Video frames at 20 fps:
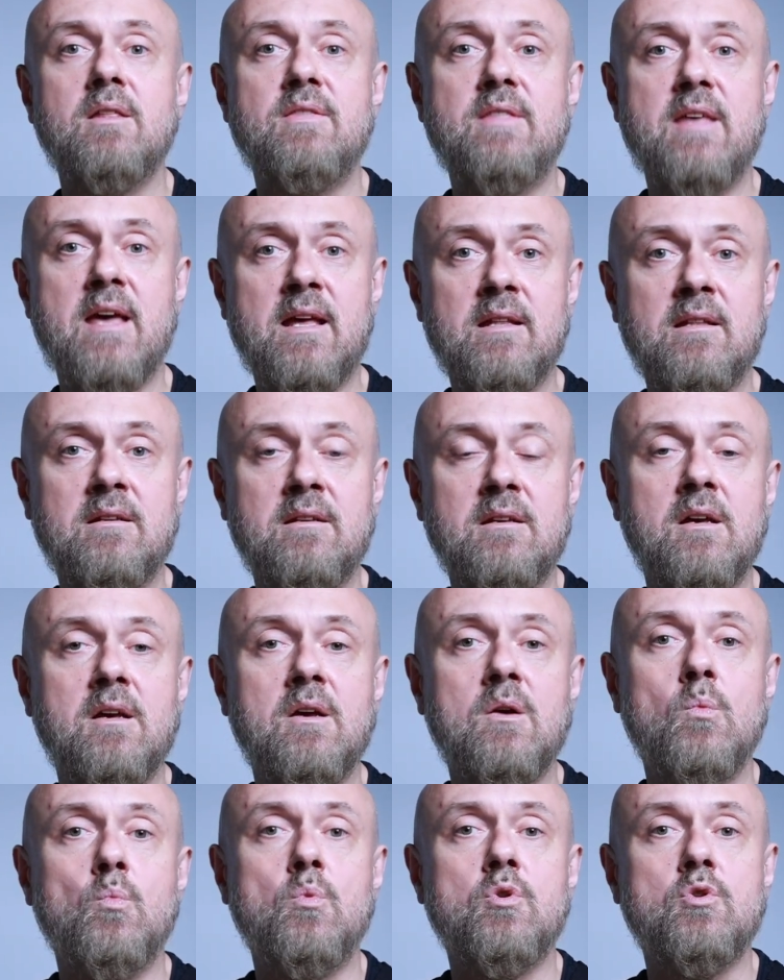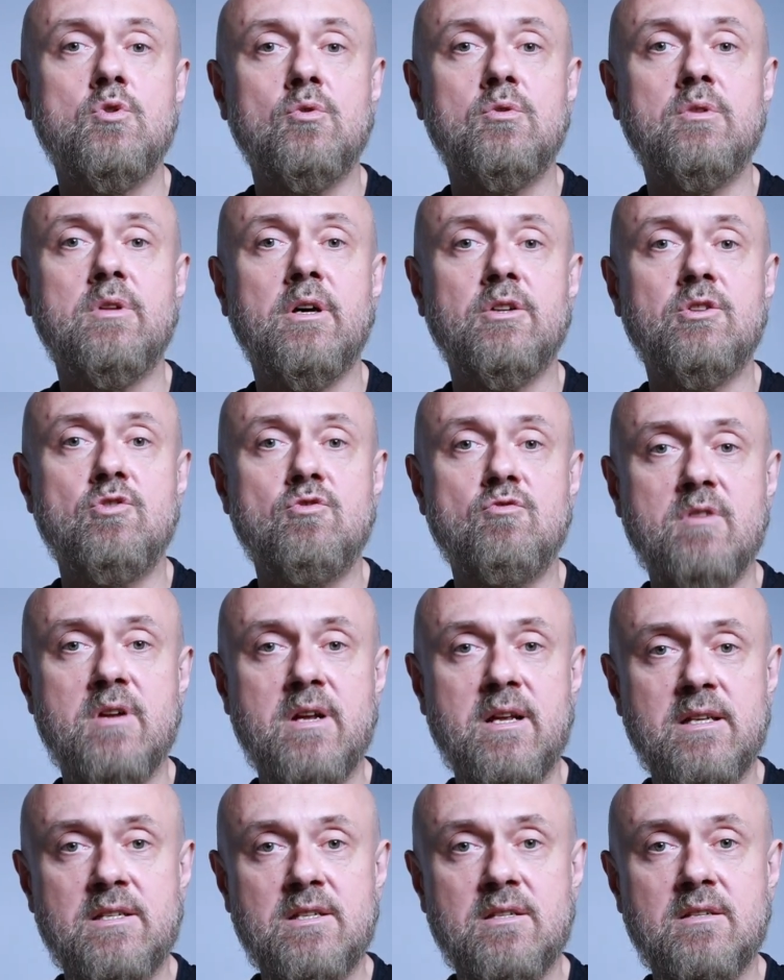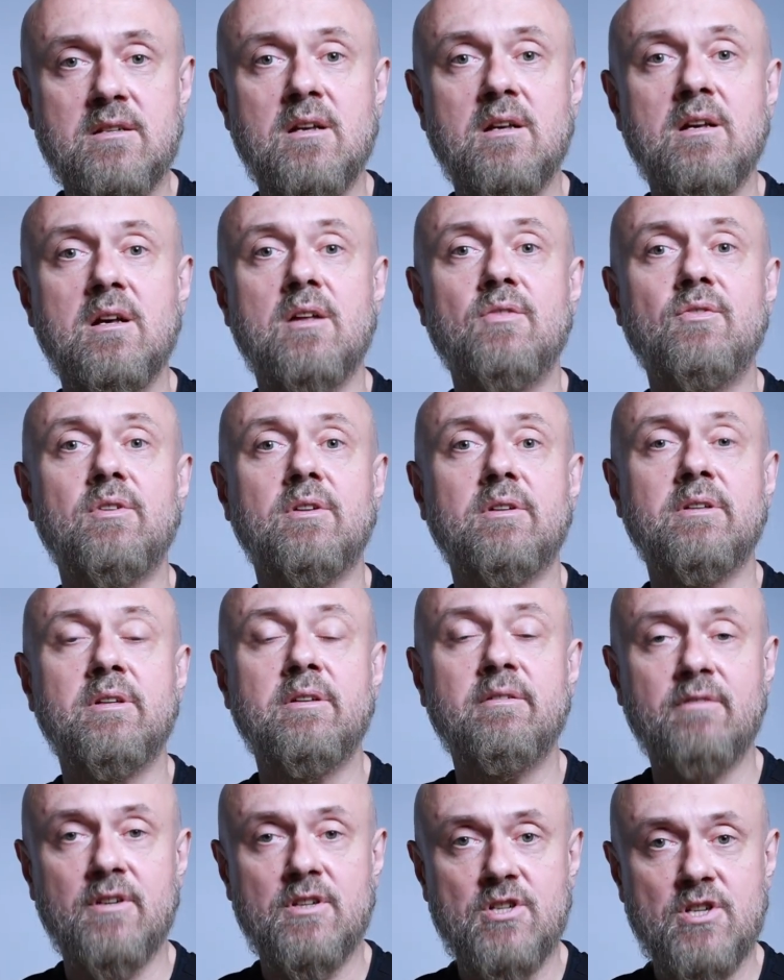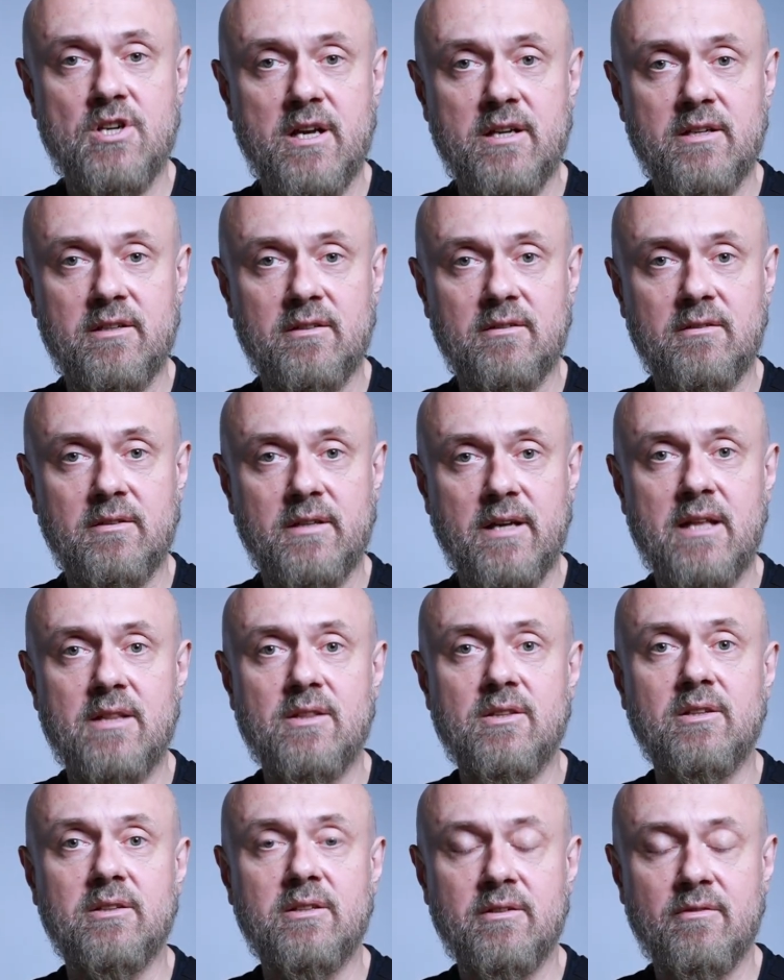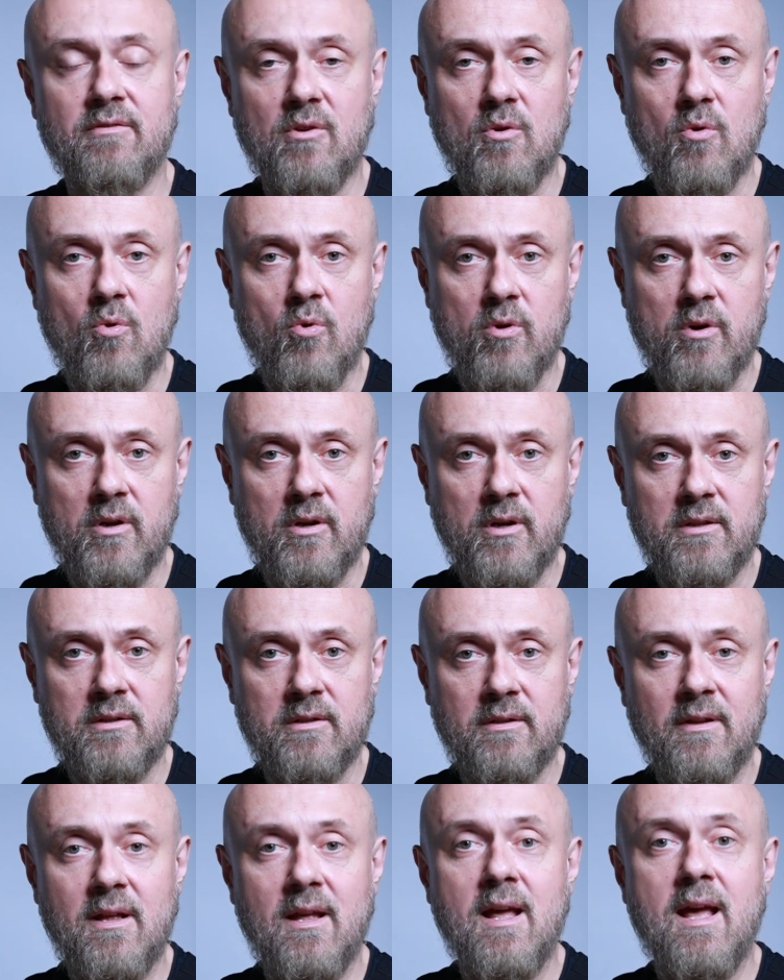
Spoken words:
then we should address the liver channel and the liver organ.